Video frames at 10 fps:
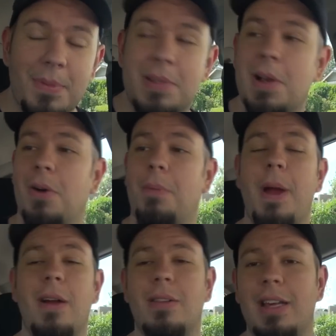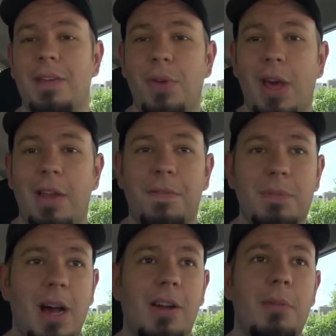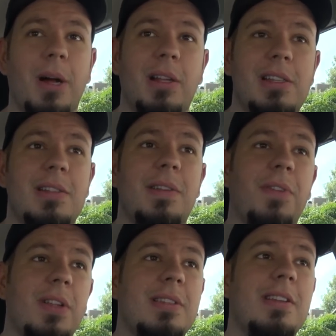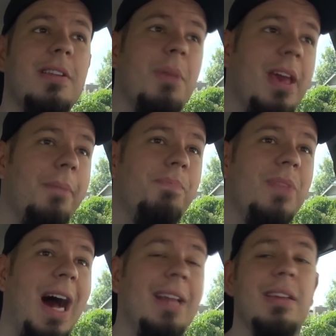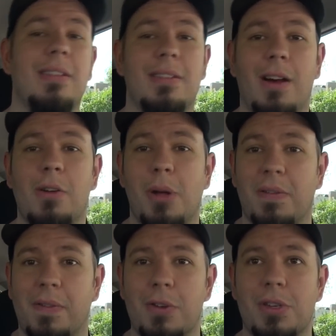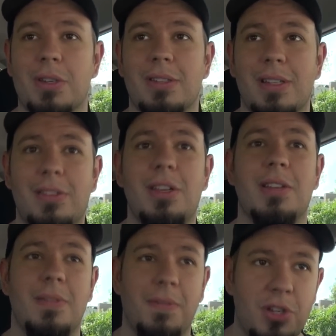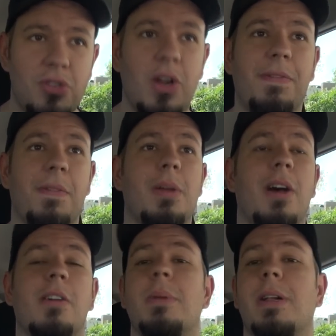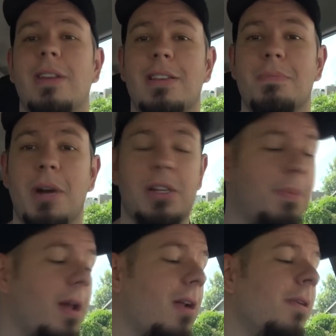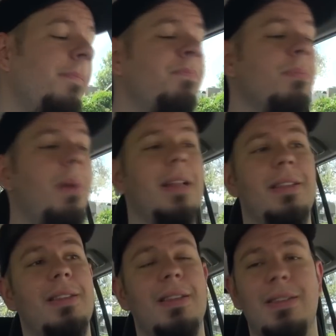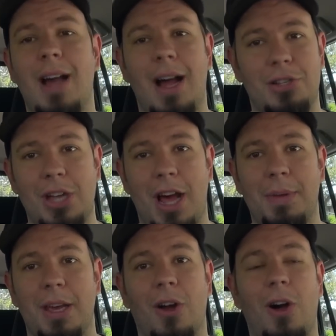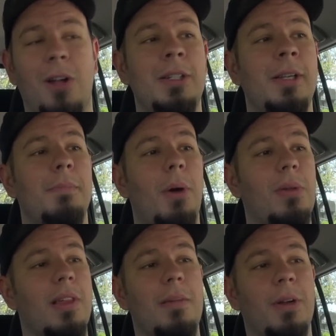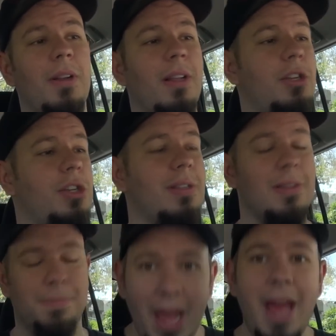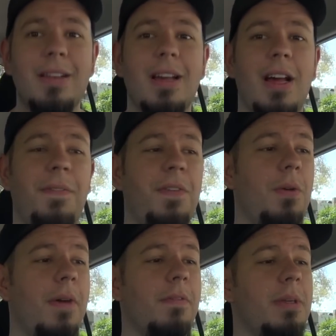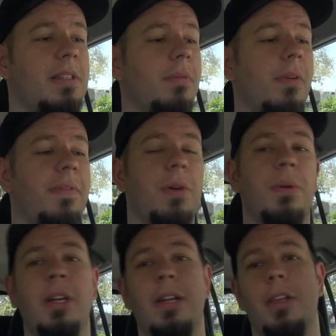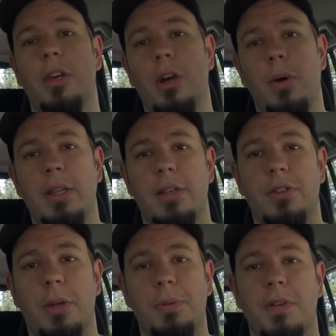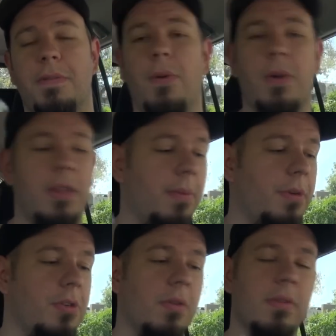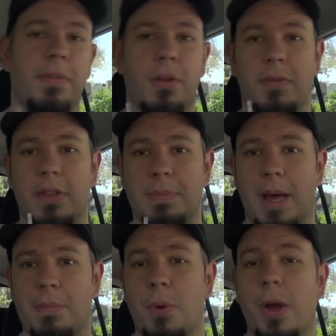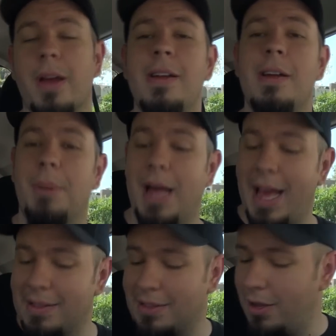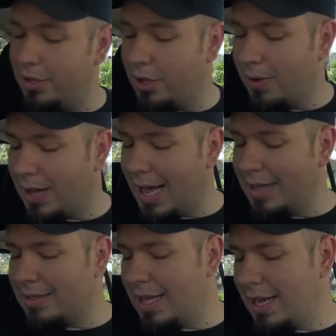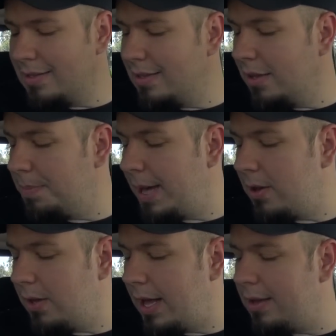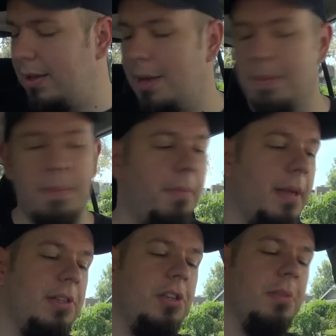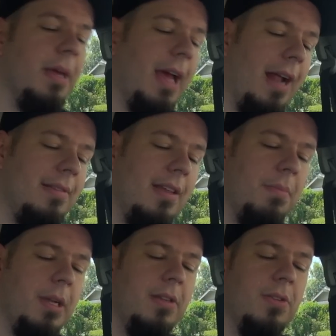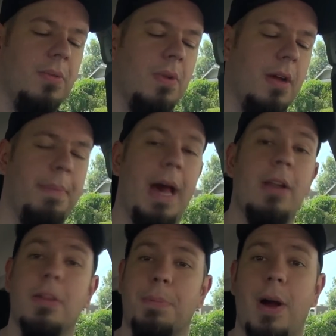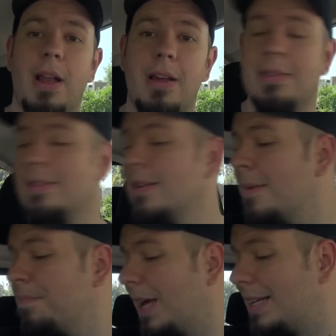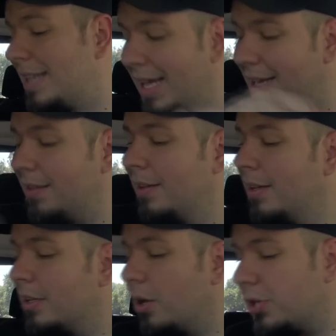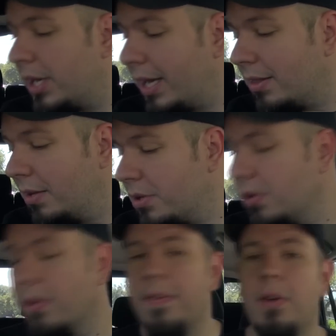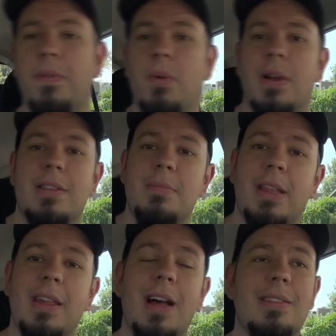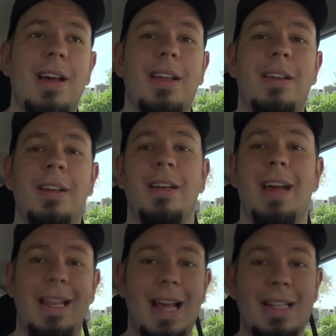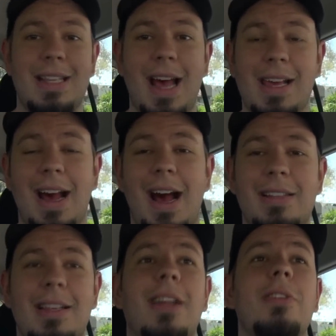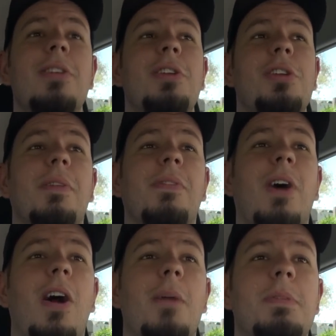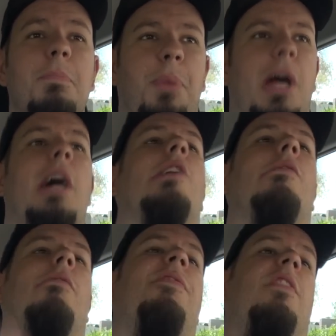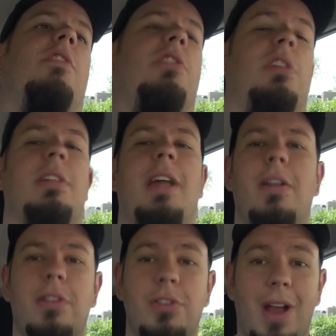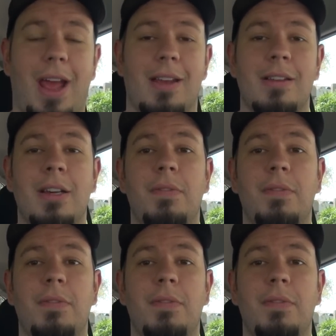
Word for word: So apparently, if you get it from Taco Bell, at least if you're listening to me, I think the Taco Bell version, just straight from Taco Bell, is much better. But this is not shabby at all. Both of them are delicious, and uh, if you ever miss the review, you can go in the description for the original review of this bad boy. But hey, there you go, guys. That is another battle. I had a lot of people messaging me asking me to uh, battle the products. I did. Go check out the original review if you want to see my thoughts on it. And that's that, guys. Another edition of CarBS, barrel version down the drain.